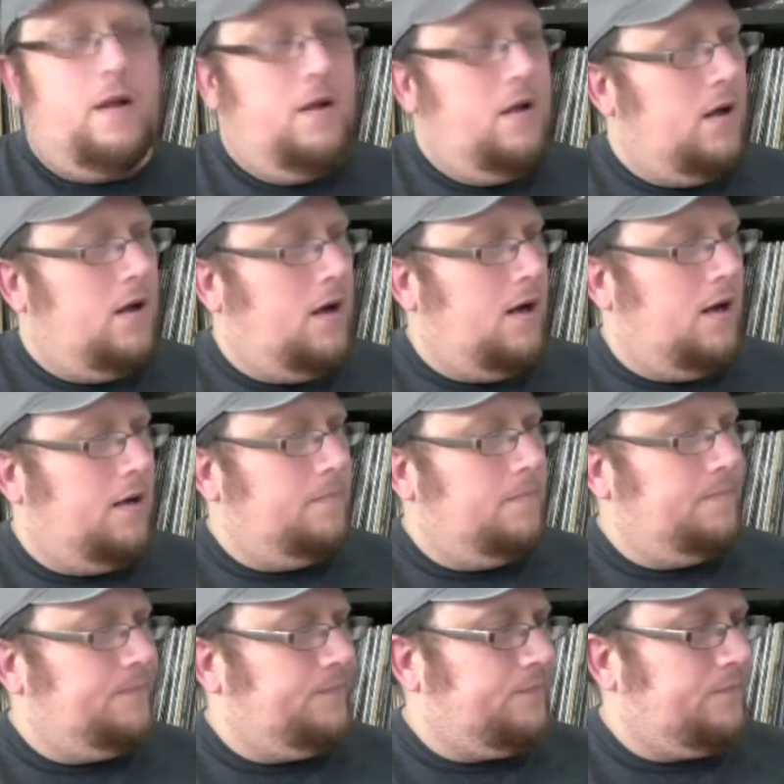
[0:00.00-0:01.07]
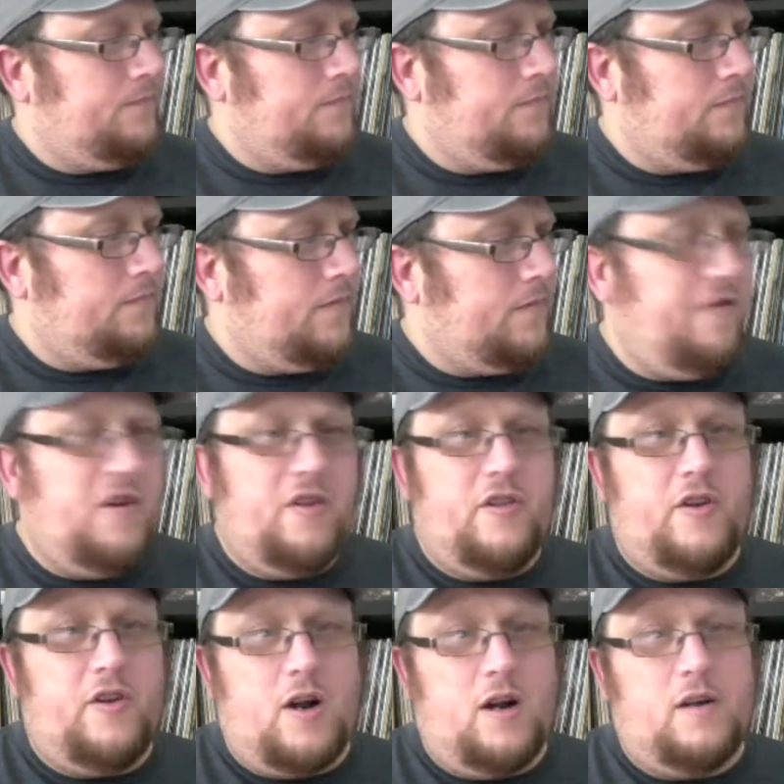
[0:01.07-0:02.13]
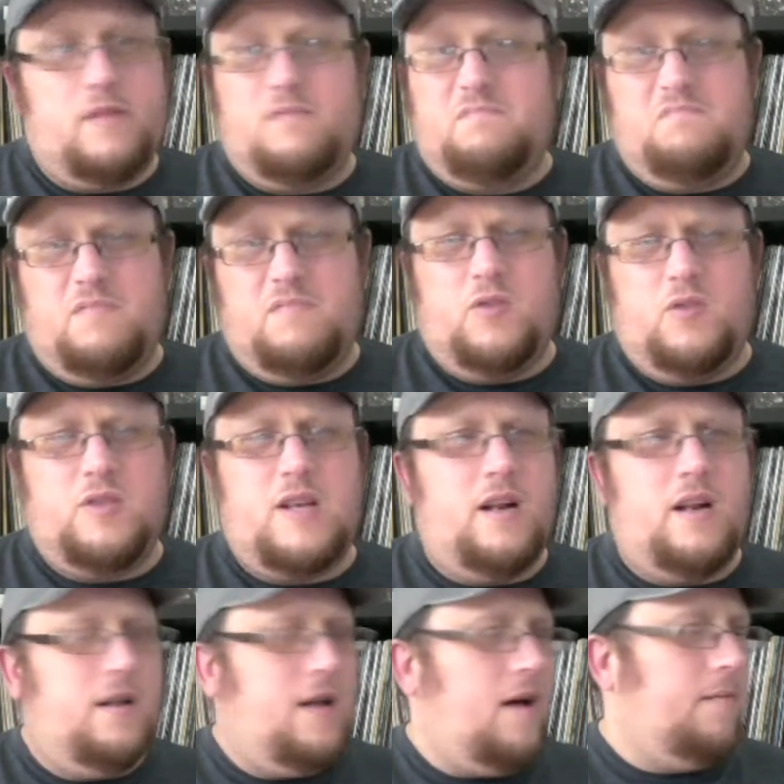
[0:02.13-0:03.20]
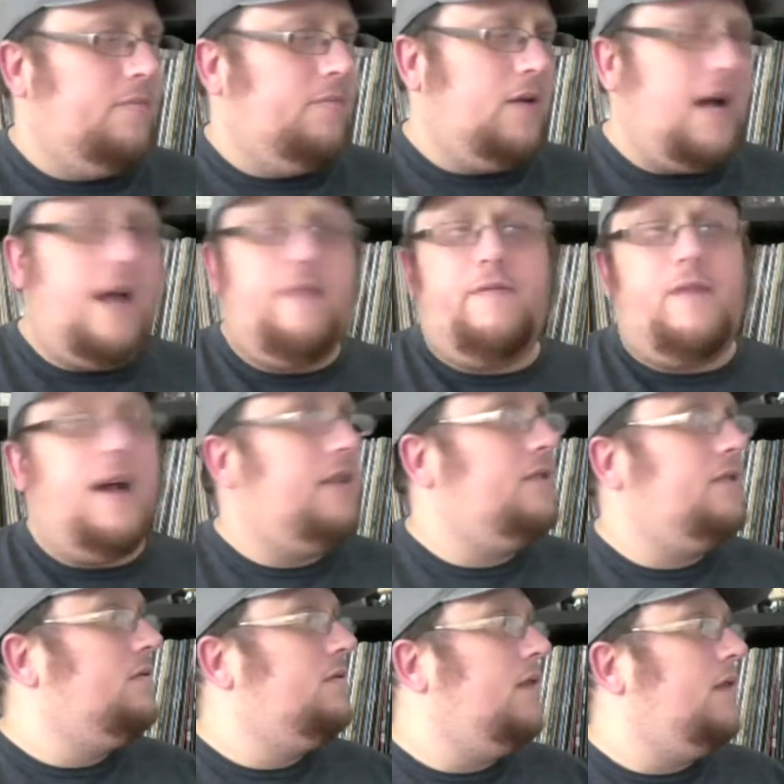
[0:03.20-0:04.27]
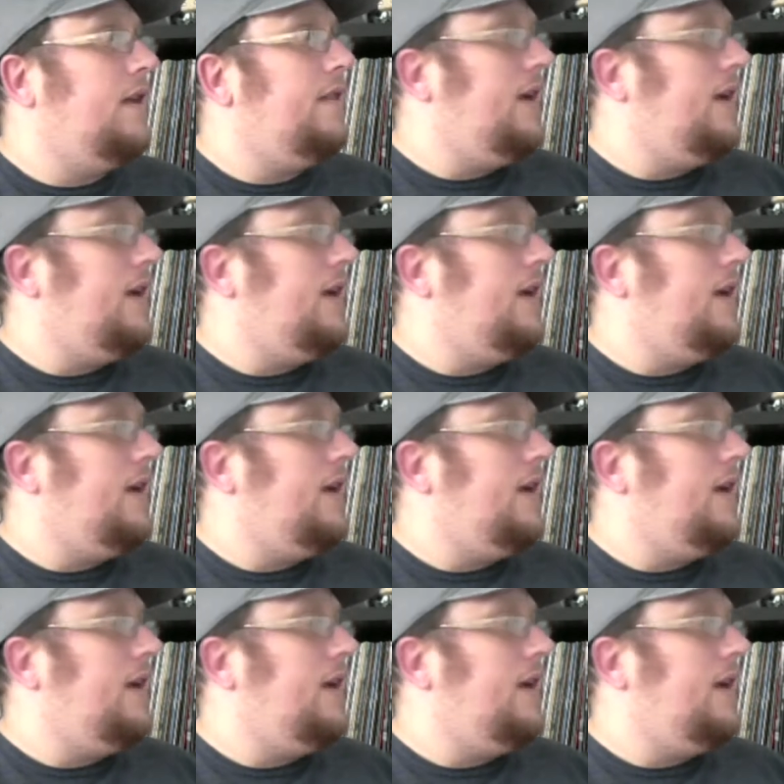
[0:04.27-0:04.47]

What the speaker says: Fear of the Dark, those kind of albums. I think I